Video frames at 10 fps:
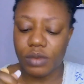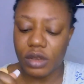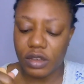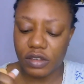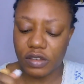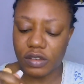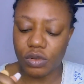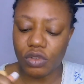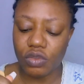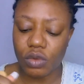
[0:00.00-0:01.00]
this
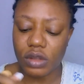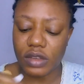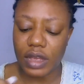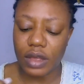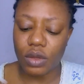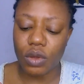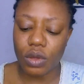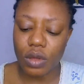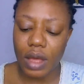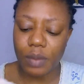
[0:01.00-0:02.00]
rose water
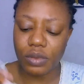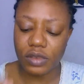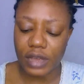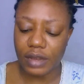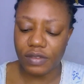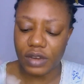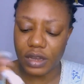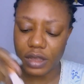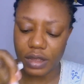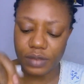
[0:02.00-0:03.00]
or apple cider
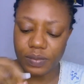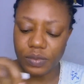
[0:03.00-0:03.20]
vinegar.